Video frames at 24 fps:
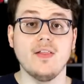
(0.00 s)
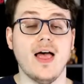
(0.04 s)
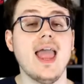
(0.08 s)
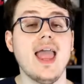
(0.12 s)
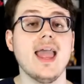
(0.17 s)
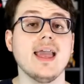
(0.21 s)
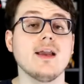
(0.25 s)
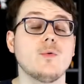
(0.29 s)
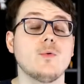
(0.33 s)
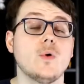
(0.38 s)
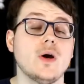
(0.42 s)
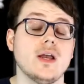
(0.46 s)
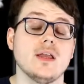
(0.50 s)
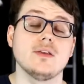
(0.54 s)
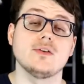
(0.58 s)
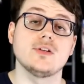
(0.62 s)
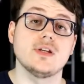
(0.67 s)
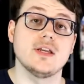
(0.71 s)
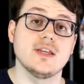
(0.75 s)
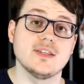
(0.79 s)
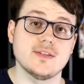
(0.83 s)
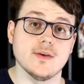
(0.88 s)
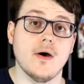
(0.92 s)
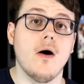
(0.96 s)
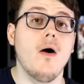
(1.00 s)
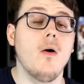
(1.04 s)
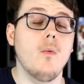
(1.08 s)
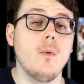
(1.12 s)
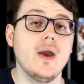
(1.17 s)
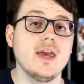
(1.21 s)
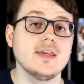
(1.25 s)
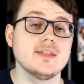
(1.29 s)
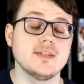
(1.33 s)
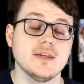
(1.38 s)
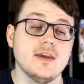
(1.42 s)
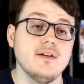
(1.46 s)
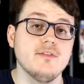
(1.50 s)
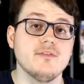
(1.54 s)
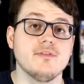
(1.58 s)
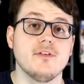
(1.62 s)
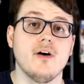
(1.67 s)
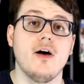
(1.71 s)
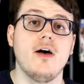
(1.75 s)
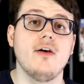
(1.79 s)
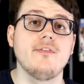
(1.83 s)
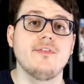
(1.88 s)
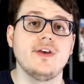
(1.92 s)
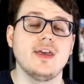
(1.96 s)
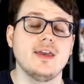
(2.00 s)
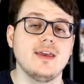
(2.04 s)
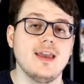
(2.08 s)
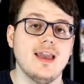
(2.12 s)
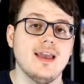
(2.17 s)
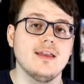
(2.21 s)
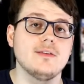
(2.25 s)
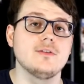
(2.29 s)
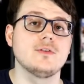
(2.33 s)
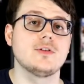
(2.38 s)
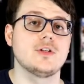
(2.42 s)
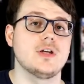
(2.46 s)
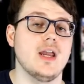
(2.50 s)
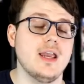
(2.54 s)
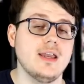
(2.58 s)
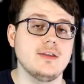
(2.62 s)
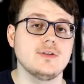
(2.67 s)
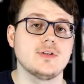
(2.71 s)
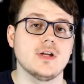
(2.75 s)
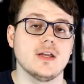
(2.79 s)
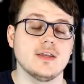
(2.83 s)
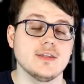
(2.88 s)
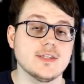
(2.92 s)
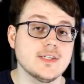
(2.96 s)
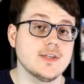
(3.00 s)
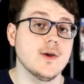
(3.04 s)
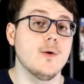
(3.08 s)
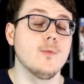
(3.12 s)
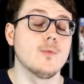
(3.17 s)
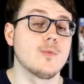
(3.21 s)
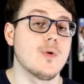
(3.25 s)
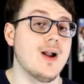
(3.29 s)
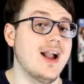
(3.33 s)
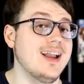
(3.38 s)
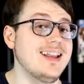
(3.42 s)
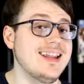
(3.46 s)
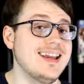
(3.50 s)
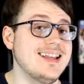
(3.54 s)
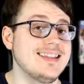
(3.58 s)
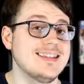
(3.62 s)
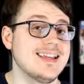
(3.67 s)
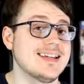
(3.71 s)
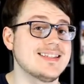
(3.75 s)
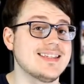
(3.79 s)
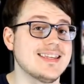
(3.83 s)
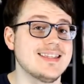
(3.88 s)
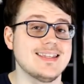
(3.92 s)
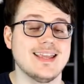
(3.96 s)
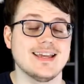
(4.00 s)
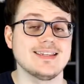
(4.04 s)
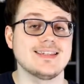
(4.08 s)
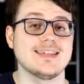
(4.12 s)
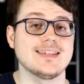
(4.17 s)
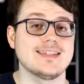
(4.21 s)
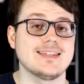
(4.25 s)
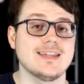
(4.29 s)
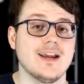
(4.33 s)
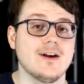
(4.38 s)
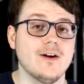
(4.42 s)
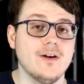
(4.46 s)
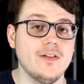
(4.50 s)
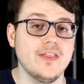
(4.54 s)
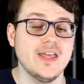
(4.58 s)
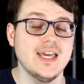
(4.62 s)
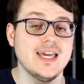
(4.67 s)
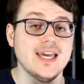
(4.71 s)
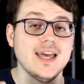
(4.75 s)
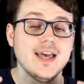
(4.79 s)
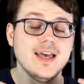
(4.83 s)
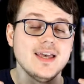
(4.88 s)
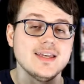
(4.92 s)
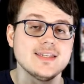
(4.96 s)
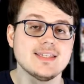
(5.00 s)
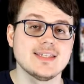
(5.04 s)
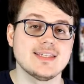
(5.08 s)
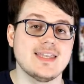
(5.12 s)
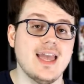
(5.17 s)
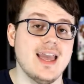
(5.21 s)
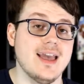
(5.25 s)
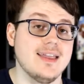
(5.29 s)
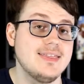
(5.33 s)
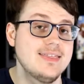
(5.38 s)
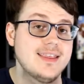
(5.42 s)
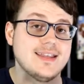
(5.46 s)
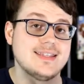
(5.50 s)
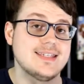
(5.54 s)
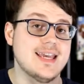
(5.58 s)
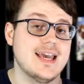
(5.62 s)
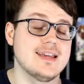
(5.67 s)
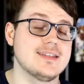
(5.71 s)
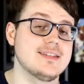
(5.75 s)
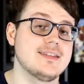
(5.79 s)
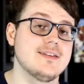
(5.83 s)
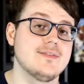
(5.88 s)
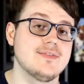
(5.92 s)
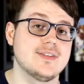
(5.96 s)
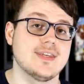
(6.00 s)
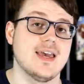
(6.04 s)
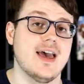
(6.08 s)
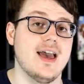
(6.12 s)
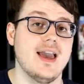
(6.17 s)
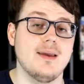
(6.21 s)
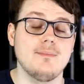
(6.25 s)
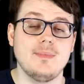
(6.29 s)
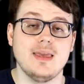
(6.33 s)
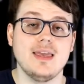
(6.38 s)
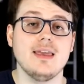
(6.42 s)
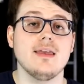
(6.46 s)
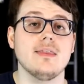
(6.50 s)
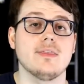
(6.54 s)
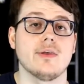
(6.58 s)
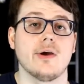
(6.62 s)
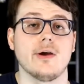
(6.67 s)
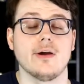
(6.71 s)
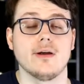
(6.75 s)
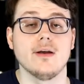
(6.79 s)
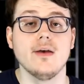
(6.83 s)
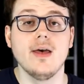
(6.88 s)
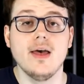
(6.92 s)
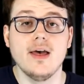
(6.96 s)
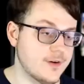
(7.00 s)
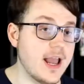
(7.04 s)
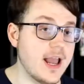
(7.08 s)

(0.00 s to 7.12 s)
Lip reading: Language is always evolving and changing. So writing doesn't necessarily stand the test of time either.